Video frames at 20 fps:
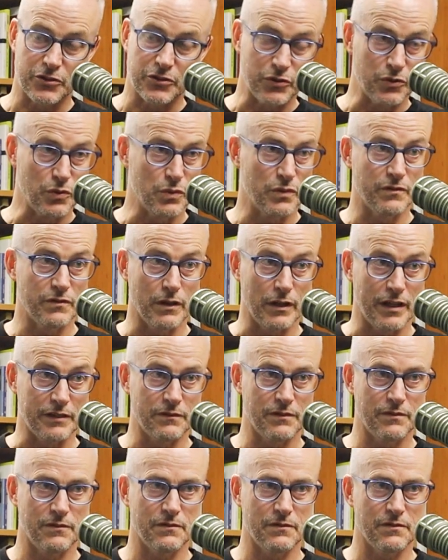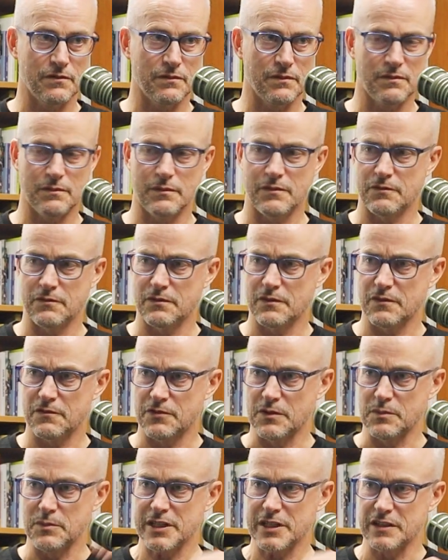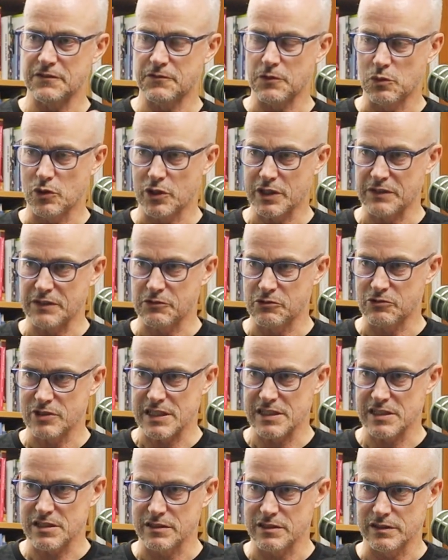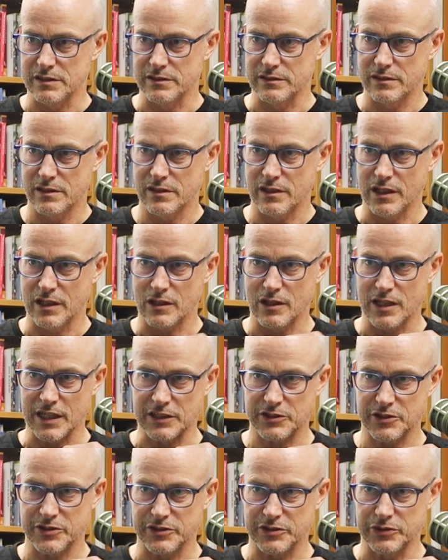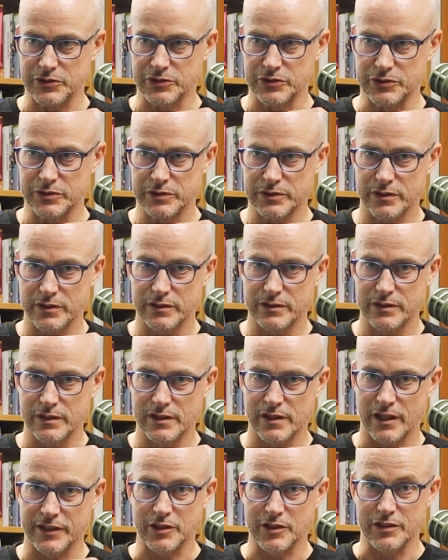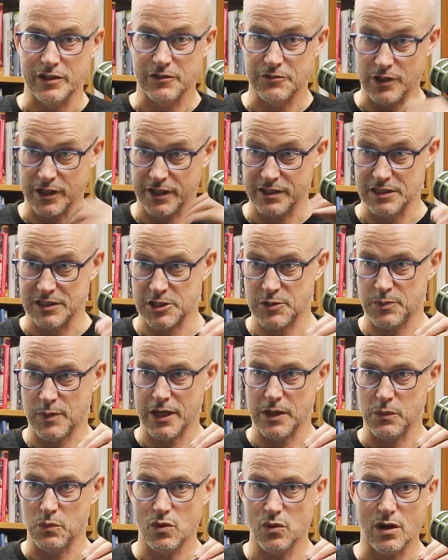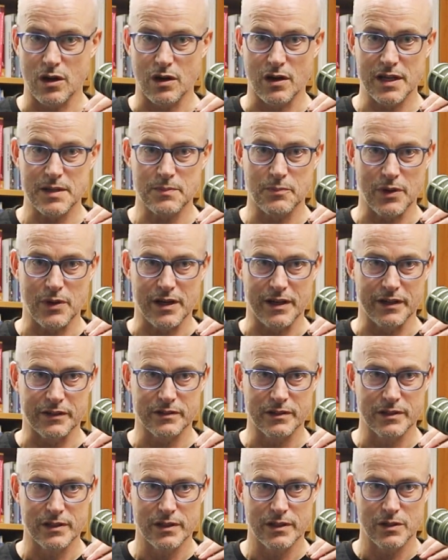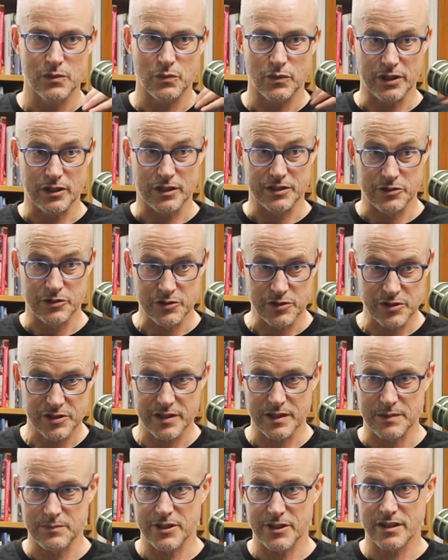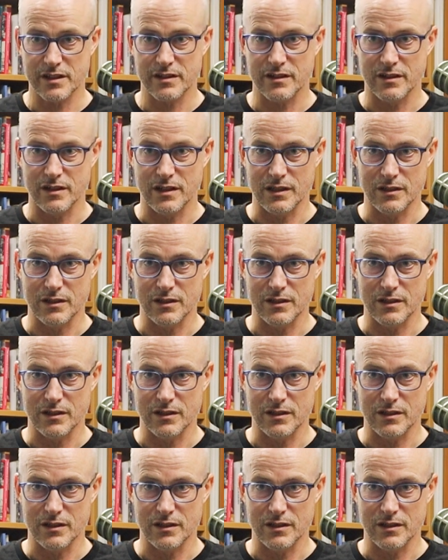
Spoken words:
do, like, for me, for whatever reason, I don't know if I can explain why, but when I do something,